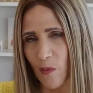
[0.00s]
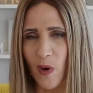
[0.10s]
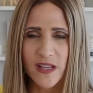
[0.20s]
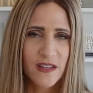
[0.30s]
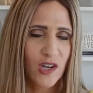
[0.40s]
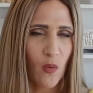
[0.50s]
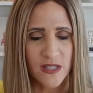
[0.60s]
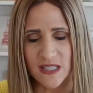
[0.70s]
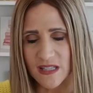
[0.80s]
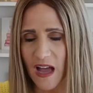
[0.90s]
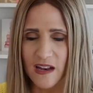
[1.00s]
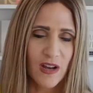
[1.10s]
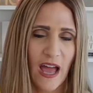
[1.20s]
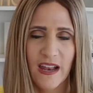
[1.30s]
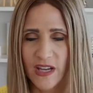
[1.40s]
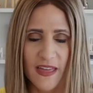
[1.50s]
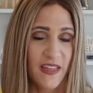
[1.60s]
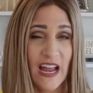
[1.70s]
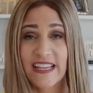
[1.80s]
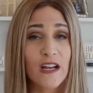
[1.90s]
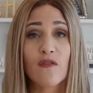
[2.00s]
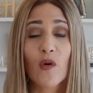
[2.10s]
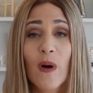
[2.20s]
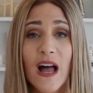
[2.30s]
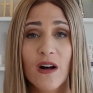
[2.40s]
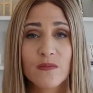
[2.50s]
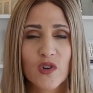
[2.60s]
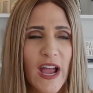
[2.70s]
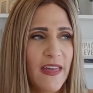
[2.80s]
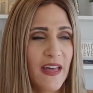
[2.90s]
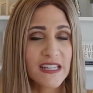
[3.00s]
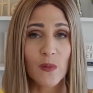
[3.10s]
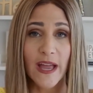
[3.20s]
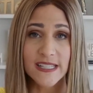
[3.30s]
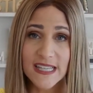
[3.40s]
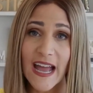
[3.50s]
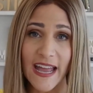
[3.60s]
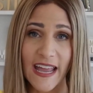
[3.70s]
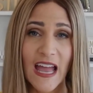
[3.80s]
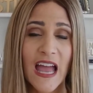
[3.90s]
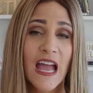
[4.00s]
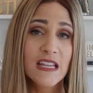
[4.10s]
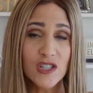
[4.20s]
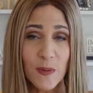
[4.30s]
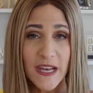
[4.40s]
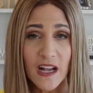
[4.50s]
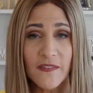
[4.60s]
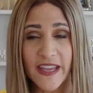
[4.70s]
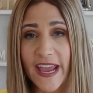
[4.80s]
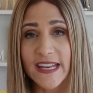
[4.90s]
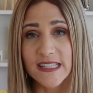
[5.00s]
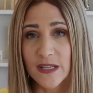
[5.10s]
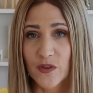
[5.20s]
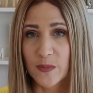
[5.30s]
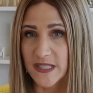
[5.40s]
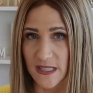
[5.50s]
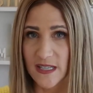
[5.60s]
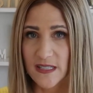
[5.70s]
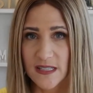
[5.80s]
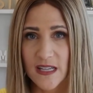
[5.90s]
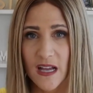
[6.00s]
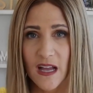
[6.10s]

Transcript: And I get overwhelmed. Right. And that's why I say, depending on the cadence of your business,